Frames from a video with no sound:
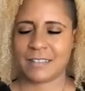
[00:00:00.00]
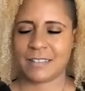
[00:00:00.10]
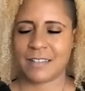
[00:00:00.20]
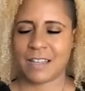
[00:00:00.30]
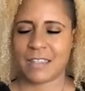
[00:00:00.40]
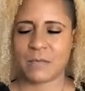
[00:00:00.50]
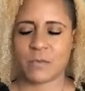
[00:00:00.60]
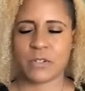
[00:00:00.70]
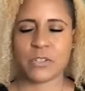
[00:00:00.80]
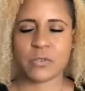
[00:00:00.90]
And then
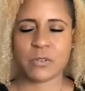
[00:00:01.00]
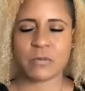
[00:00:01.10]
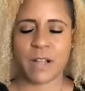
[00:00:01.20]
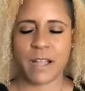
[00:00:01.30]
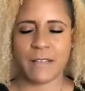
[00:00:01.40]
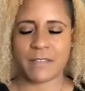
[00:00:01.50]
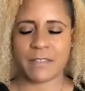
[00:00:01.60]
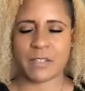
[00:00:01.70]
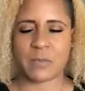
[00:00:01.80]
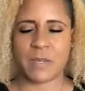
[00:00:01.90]
once you arrive in
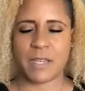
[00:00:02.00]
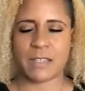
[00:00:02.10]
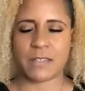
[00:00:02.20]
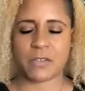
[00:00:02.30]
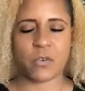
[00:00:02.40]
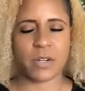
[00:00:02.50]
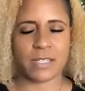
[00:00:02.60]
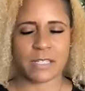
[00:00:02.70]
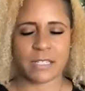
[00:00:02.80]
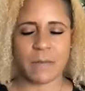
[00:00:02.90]
this space, you're going to
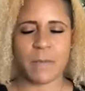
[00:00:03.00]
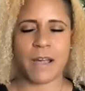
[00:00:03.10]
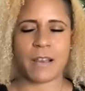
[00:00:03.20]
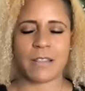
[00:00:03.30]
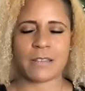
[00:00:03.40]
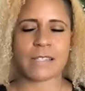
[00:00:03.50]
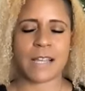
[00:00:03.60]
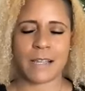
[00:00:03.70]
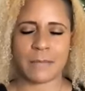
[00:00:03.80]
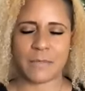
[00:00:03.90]
step out of this
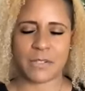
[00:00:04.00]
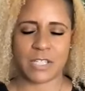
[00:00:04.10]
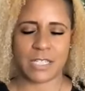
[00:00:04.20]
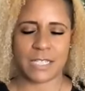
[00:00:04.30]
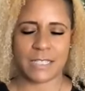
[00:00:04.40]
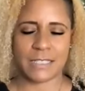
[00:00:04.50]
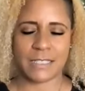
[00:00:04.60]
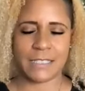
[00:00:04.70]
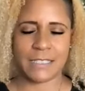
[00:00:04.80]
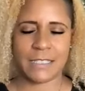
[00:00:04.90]
time machine.
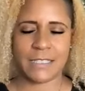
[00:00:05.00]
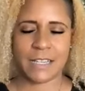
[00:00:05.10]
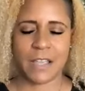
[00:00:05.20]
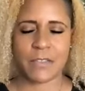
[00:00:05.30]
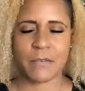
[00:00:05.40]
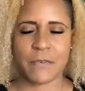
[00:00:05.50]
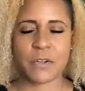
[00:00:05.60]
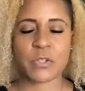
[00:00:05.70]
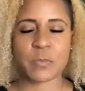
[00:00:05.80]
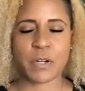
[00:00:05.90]
And the
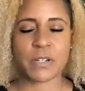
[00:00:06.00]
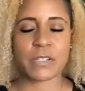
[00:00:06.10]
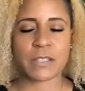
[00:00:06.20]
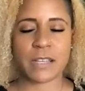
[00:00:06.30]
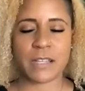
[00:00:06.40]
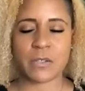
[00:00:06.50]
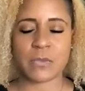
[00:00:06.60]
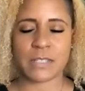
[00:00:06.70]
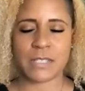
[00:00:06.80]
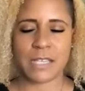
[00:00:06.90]
first person that you
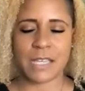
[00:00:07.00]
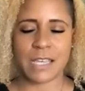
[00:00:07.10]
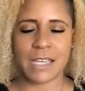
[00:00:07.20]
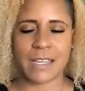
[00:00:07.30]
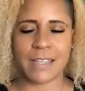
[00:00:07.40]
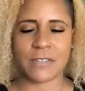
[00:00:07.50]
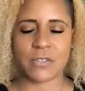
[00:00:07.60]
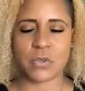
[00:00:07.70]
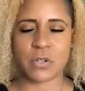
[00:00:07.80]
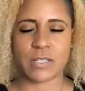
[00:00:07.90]
see is
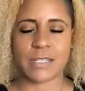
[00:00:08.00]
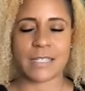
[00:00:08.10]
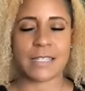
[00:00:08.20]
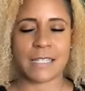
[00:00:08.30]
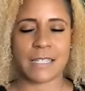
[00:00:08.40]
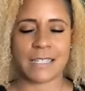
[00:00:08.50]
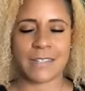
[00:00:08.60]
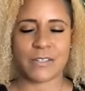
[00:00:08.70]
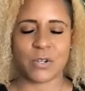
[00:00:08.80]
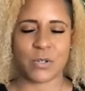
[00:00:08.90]
your
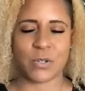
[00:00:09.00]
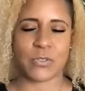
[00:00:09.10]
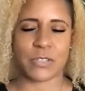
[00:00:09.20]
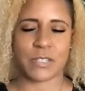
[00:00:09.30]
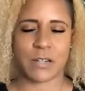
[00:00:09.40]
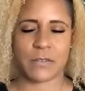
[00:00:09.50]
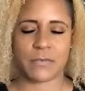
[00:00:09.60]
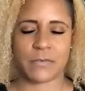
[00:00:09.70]
16-year-old self.